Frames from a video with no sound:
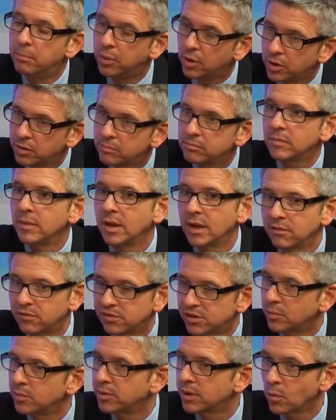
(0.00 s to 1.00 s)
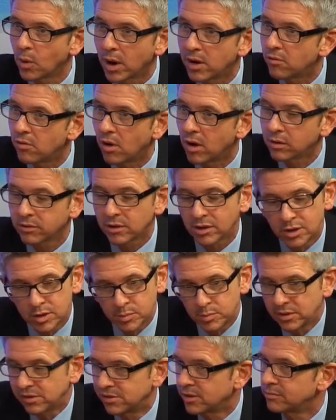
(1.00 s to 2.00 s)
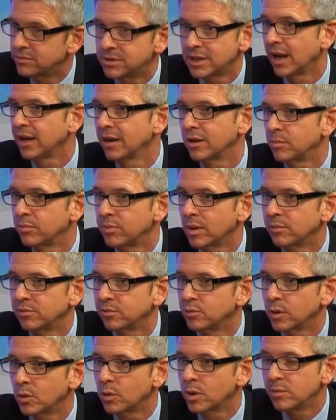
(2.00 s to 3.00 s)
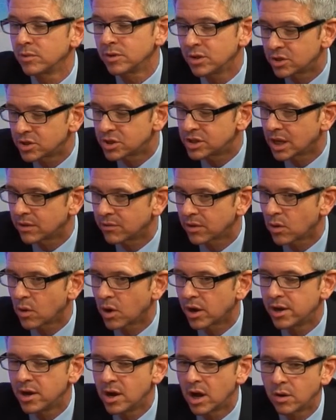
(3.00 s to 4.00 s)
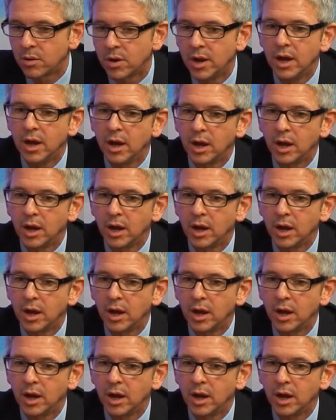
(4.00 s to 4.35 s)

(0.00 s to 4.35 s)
But if something went wrong, there could be some technical problems with equipment, you just never quite know.